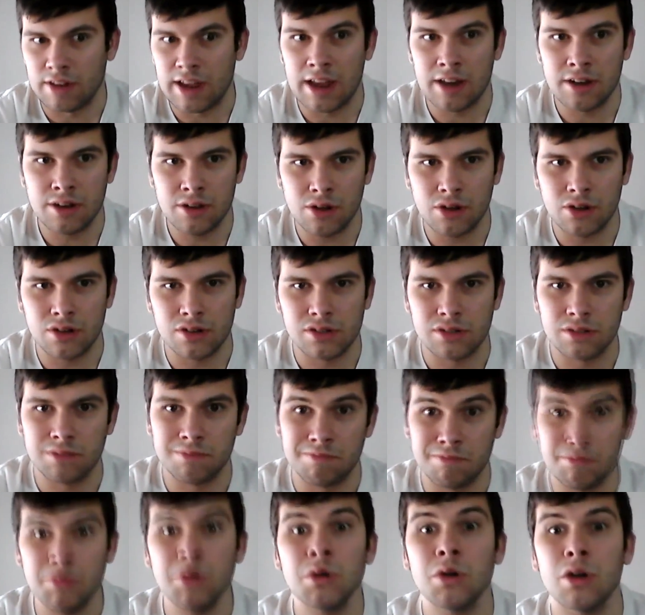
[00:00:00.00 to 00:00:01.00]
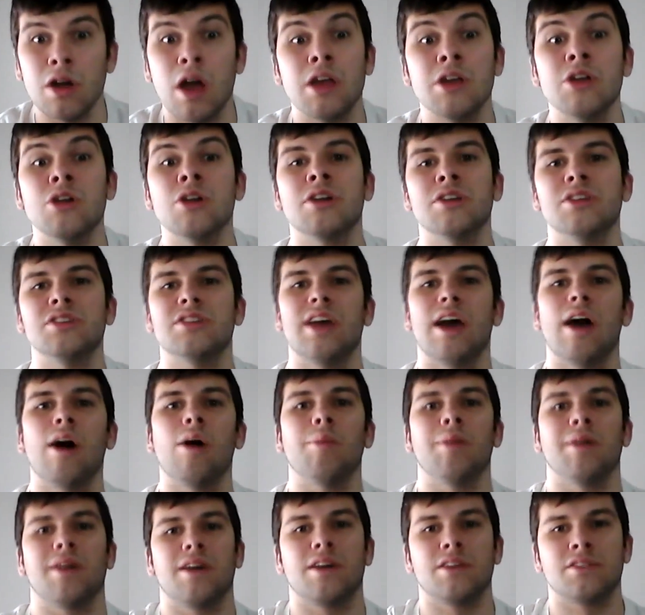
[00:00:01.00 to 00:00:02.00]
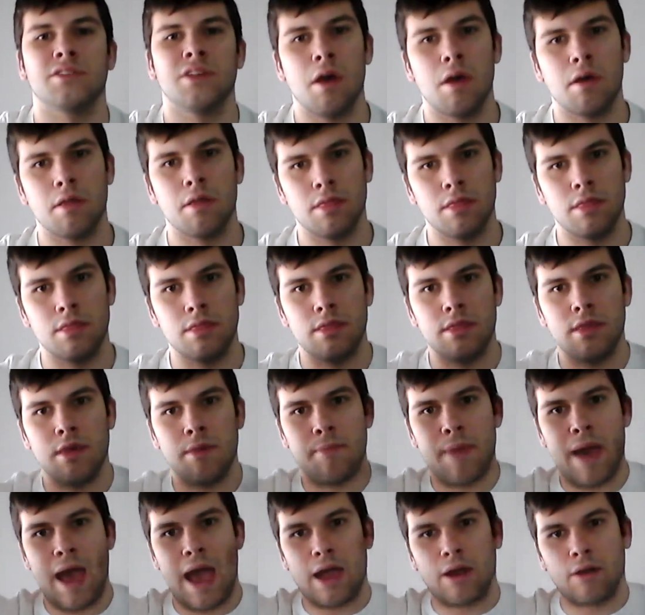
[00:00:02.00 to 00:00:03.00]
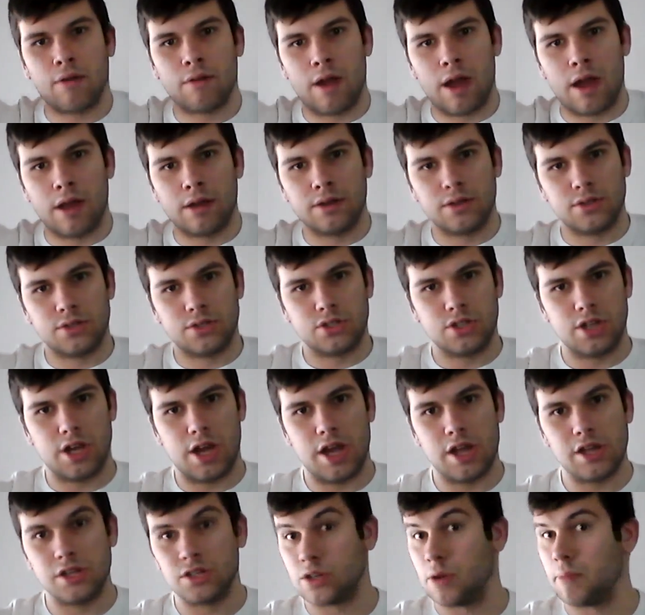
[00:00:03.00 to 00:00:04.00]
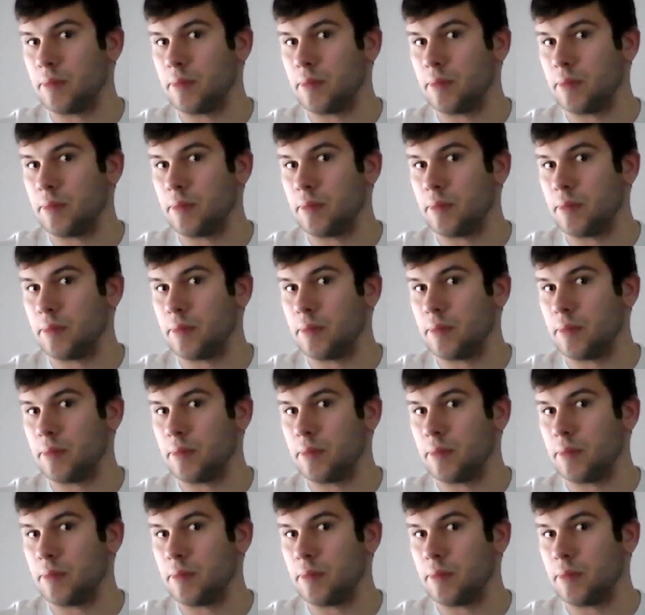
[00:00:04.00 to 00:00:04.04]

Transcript: and you can tell because the background has changed.